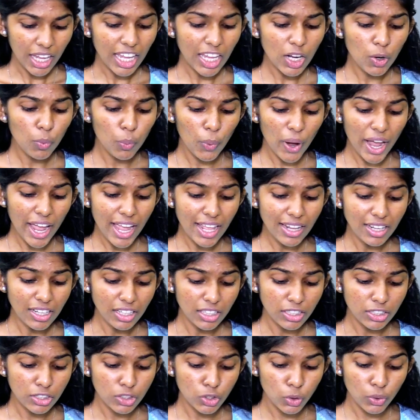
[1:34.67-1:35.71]
In
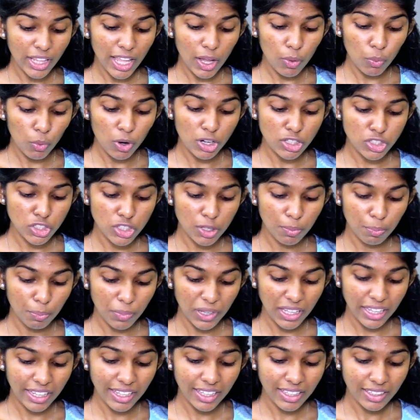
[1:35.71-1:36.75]
vain do they worship
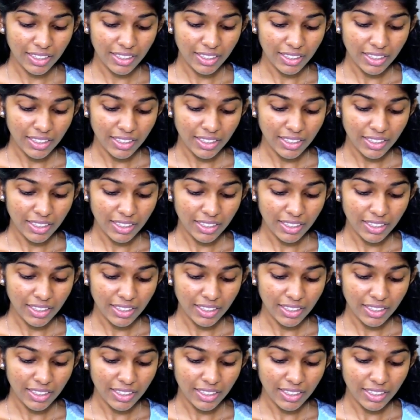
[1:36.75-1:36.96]
me,